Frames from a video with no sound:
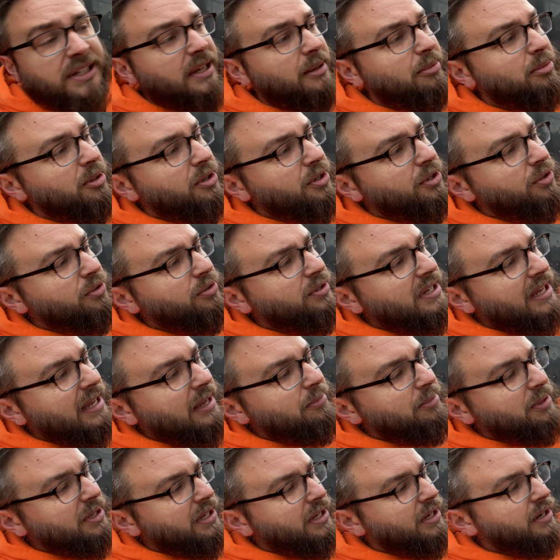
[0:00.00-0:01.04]
I put new
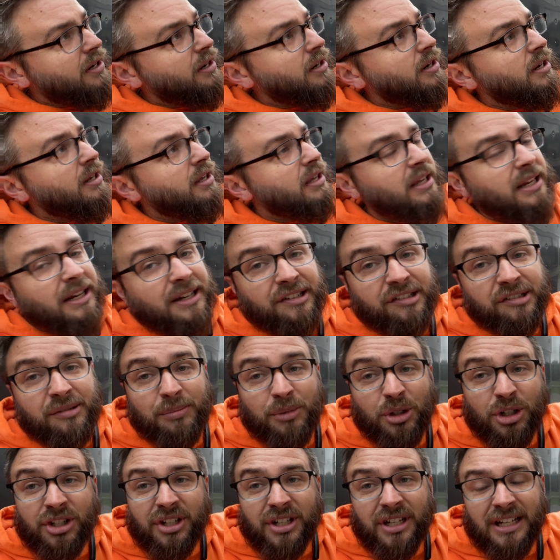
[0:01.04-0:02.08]
tape in here and I
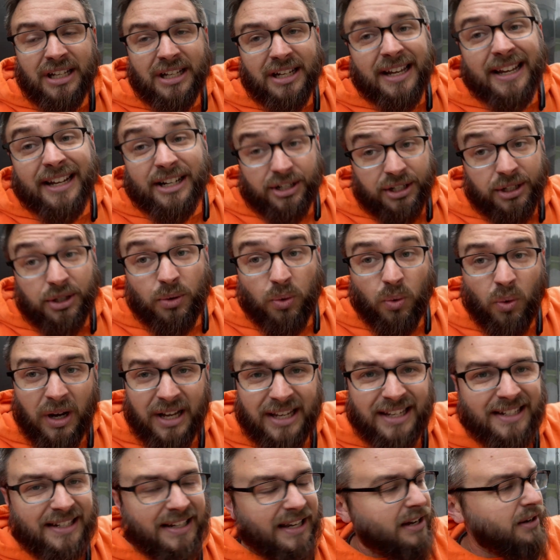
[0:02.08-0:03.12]
smushed it in actually
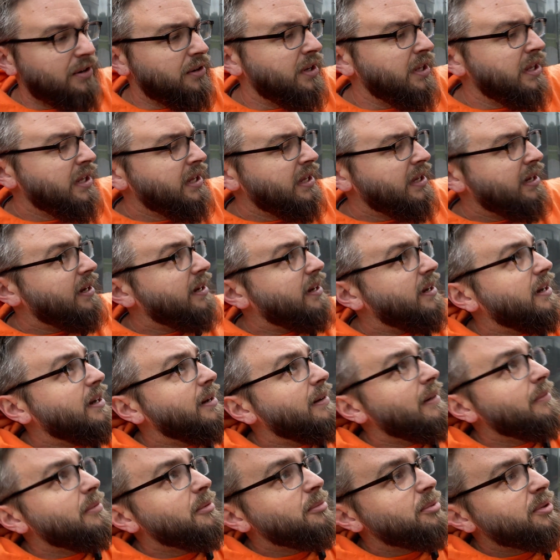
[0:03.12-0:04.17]
twice now.
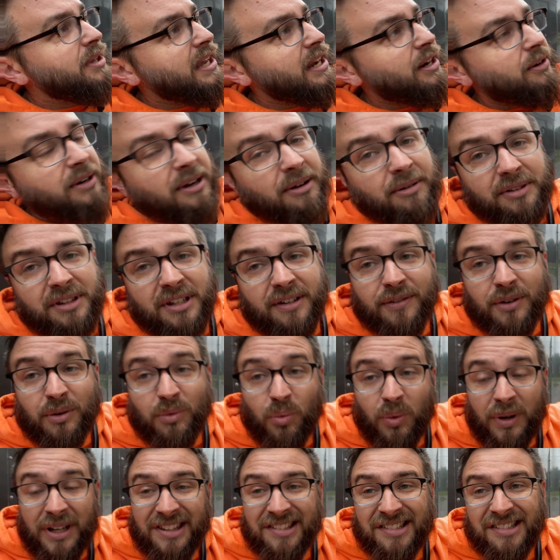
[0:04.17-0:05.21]
I've been playing around with
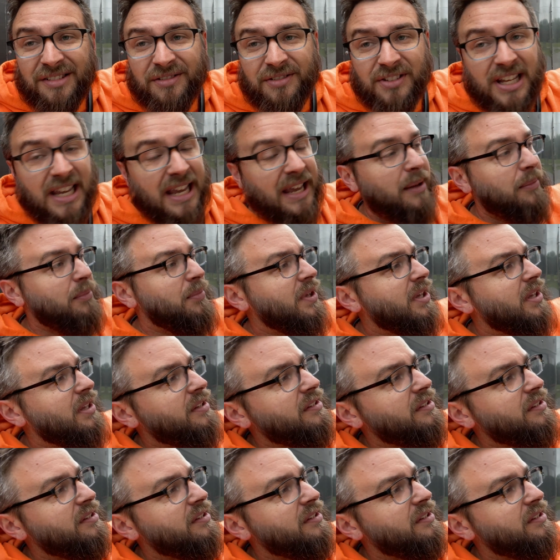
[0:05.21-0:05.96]
different widths of tape.